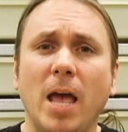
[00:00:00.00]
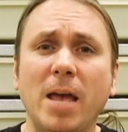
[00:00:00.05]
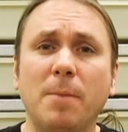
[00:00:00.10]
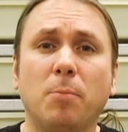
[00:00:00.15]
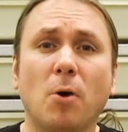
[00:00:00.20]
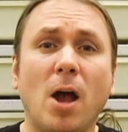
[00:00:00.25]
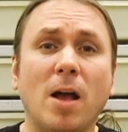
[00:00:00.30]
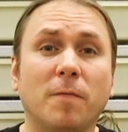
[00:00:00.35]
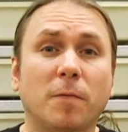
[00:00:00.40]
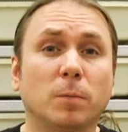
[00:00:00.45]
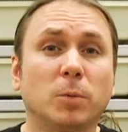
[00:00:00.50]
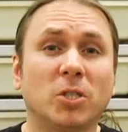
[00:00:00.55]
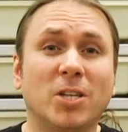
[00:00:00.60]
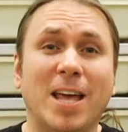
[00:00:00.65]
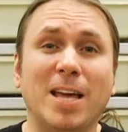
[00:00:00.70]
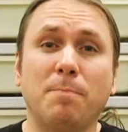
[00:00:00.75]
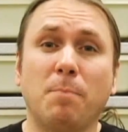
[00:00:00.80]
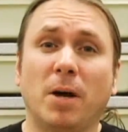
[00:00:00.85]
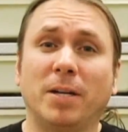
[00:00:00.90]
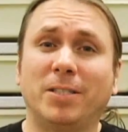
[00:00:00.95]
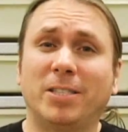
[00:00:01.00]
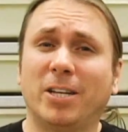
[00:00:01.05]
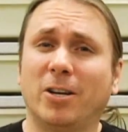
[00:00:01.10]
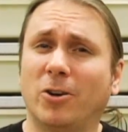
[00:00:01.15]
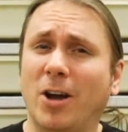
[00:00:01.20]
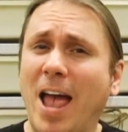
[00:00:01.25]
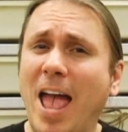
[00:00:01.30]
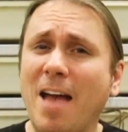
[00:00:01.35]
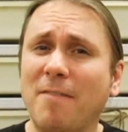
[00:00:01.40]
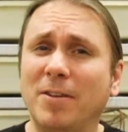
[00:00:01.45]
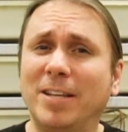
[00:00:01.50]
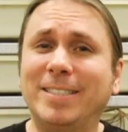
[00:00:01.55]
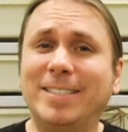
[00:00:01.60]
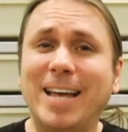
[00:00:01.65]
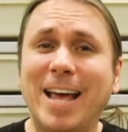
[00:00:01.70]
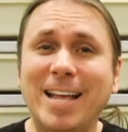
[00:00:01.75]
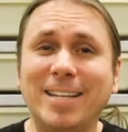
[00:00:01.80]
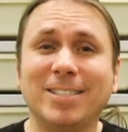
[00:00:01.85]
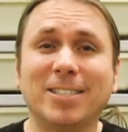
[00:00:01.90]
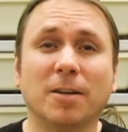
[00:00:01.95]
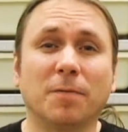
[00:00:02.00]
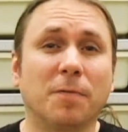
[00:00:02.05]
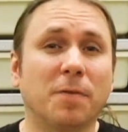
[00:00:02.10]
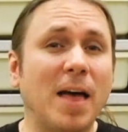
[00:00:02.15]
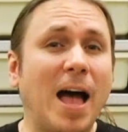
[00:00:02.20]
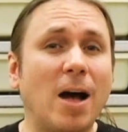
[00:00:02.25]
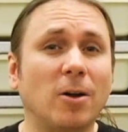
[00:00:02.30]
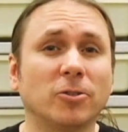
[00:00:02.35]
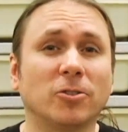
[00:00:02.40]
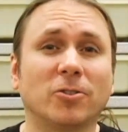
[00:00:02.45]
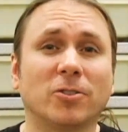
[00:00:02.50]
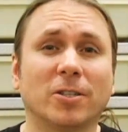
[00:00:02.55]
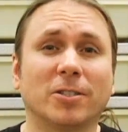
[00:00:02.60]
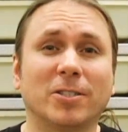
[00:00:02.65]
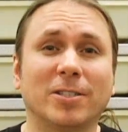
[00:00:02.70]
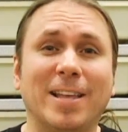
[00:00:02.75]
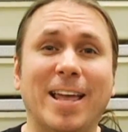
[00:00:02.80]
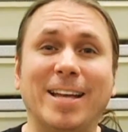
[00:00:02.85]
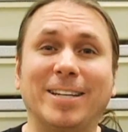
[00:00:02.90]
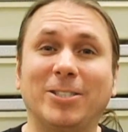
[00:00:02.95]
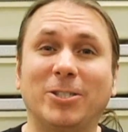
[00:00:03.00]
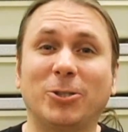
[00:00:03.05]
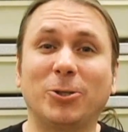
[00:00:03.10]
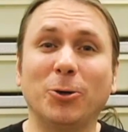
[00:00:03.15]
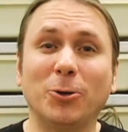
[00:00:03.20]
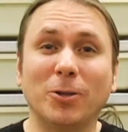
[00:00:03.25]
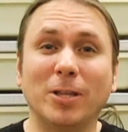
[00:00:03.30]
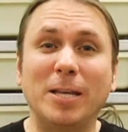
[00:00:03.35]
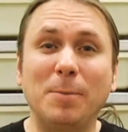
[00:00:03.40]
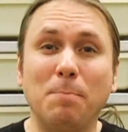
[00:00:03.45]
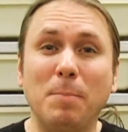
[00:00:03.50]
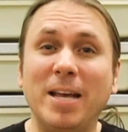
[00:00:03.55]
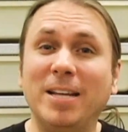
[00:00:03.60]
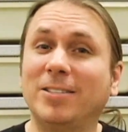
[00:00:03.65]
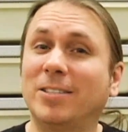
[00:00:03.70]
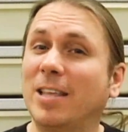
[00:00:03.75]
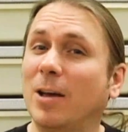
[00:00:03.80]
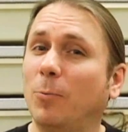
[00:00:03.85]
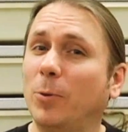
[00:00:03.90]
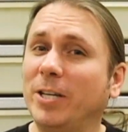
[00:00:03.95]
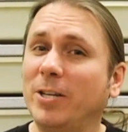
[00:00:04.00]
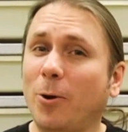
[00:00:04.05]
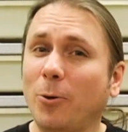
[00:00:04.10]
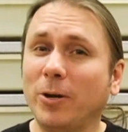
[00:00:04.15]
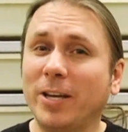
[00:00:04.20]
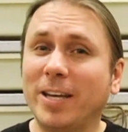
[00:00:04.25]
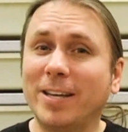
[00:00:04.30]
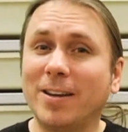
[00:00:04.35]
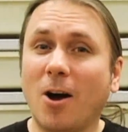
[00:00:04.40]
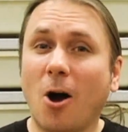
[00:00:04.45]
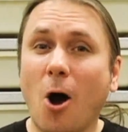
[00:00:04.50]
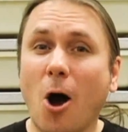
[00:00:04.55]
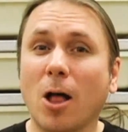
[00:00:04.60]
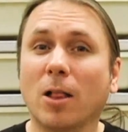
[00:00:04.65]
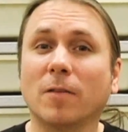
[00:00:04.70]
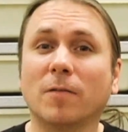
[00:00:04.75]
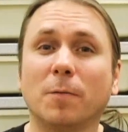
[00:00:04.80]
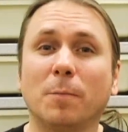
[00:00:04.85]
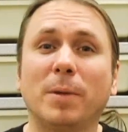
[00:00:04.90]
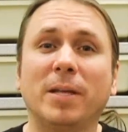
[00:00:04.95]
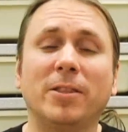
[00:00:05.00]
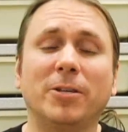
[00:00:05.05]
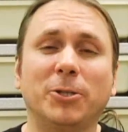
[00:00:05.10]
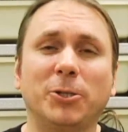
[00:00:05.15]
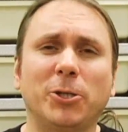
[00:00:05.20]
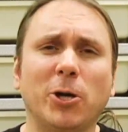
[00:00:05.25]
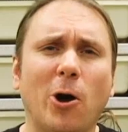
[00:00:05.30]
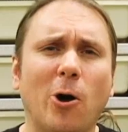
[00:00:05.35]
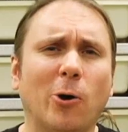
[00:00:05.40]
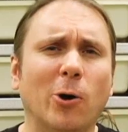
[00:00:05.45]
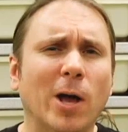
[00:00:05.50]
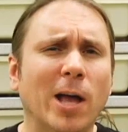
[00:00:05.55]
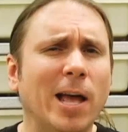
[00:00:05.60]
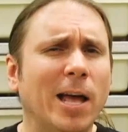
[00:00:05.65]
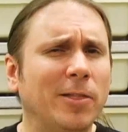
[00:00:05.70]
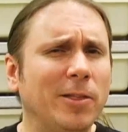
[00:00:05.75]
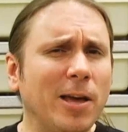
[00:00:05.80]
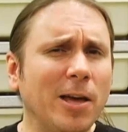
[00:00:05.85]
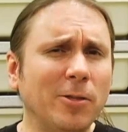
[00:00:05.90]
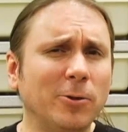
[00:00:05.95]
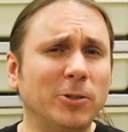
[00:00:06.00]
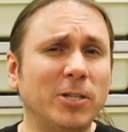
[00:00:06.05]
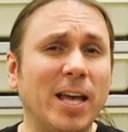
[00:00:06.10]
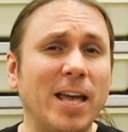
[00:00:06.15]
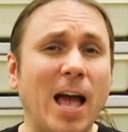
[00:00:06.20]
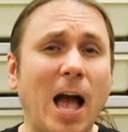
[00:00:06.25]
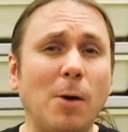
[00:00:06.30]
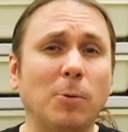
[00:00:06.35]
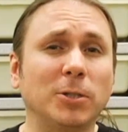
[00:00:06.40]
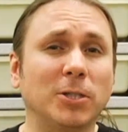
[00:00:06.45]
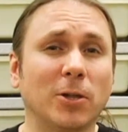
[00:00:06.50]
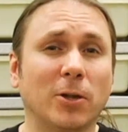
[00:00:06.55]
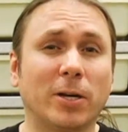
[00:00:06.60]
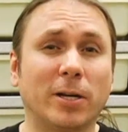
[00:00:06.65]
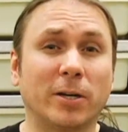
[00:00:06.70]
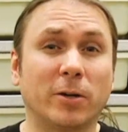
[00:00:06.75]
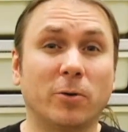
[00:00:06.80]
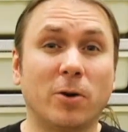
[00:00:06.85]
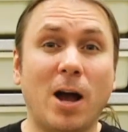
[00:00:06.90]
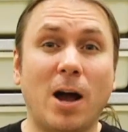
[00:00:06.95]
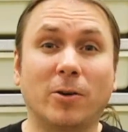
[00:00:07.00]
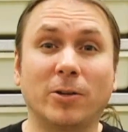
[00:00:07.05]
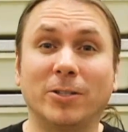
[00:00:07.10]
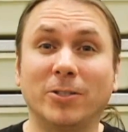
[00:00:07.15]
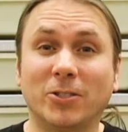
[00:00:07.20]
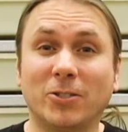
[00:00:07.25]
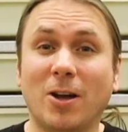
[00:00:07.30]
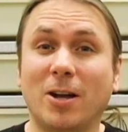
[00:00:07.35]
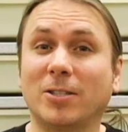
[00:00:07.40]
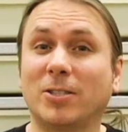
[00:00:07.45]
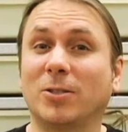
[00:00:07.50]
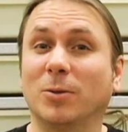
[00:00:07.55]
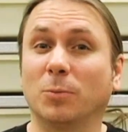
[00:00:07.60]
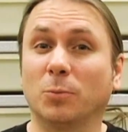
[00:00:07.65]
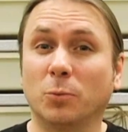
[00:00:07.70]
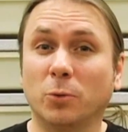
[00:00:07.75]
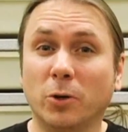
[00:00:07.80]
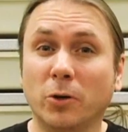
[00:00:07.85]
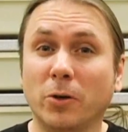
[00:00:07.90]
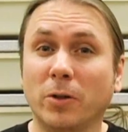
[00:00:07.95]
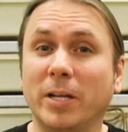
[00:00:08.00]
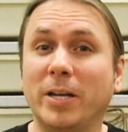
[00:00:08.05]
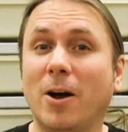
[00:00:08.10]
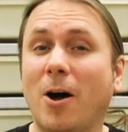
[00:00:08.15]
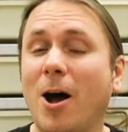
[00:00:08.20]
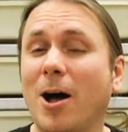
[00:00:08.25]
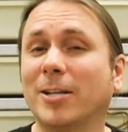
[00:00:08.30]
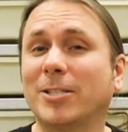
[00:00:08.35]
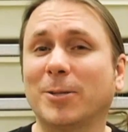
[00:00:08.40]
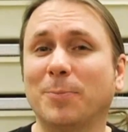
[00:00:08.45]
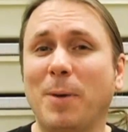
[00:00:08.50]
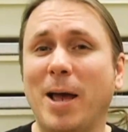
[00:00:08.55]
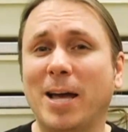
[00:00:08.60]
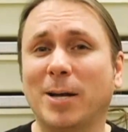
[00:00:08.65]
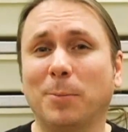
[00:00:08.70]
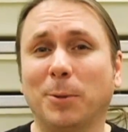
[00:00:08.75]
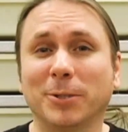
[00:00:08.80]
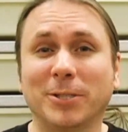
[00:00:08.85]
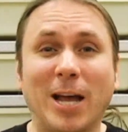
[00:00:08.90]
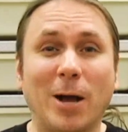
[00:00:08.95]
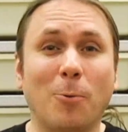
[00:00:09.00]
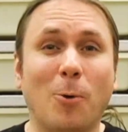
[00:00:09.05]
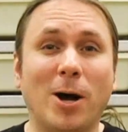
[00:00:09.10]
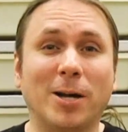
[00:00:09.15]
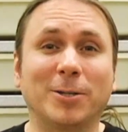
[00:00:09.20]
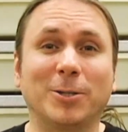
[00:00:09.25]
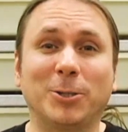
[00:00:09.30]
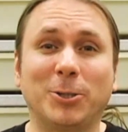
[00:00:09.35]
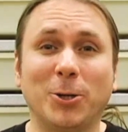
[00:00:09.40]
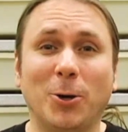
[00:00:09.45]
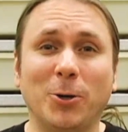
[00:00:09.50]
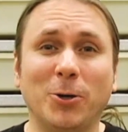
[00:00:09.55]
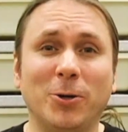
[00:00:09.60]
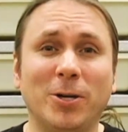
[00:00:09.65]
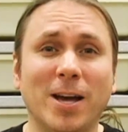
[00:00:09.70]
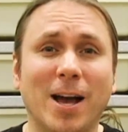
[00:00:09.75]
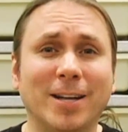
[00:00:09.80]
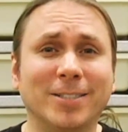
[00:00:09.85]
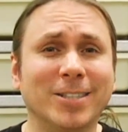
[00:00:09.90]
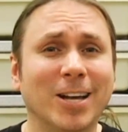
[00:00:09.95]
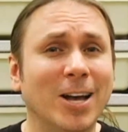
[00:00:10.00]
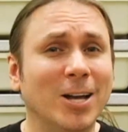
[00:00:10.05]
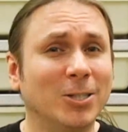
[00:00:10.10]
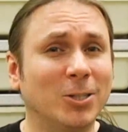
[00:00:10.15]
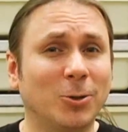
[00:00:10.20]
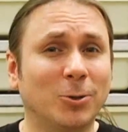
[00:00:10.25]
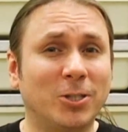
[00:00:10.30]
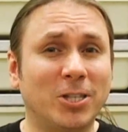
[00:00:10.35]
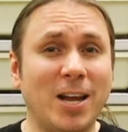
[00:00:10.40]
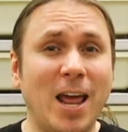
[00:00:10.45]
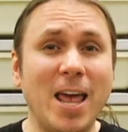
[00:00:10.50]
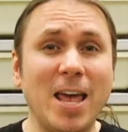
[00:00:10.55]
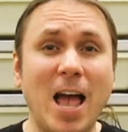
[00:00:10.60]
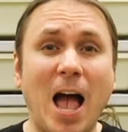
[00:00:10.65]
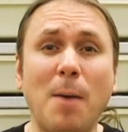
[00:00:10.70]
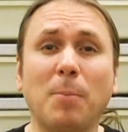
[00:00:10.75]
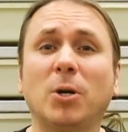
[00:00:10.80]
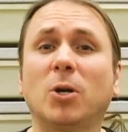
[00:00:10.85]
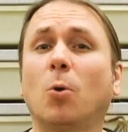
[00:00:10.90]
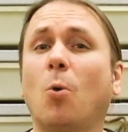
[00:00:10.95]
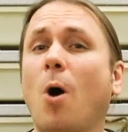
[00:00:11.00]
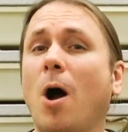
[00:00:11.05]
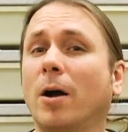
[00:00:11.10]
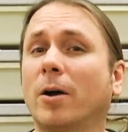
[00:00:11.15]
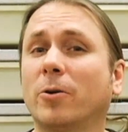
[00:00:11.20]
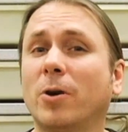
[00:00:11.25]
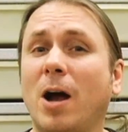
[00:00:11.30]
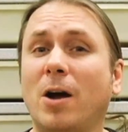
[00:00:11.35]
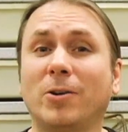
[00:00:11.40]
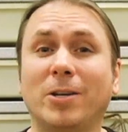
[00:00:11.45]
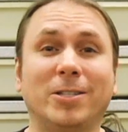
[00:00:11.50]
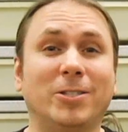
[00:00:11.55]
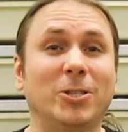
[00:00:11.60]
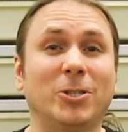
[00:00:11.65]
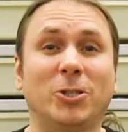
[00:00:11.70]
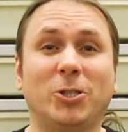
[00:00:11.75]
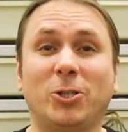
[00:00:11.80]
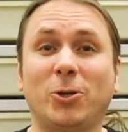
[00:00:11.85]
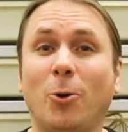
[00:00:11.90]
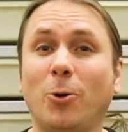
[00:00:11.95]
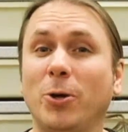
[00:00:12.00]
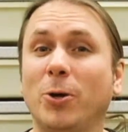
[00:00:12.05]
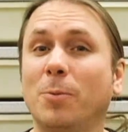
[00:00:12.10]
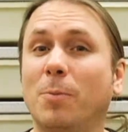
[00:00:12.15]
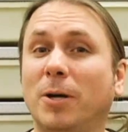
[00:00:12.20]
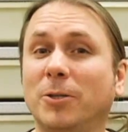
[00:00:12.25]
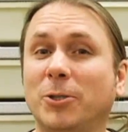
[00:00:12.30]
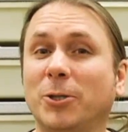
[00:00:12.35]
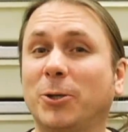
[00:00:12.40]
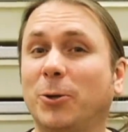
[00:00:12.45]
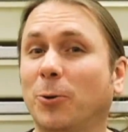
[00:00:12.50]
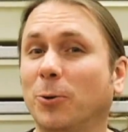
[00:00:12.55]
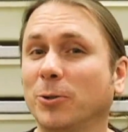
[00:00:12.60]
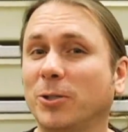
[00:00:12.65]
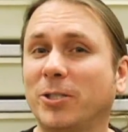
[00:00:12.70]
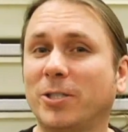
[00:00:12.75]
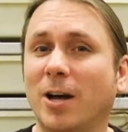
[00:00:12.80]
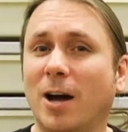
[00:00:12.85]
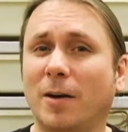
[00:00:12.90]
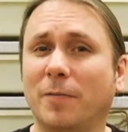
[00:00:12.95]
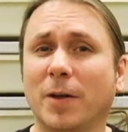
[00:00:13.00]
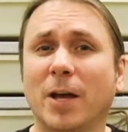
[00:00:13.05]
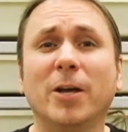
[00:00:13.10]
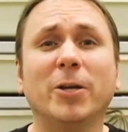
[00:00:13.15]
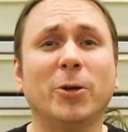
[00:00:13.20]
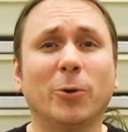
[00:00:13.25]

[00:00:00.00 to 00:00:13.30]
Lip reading: Hey, Brian from SnakeBytes here. Having tens of thousands of snakes certainly means that we don't get all of them in the show. And the other day I was looking around and saw some really awesome animals I wanted to show you guys. So today I'm gonna walk around and just show you a bunch of cool stuff.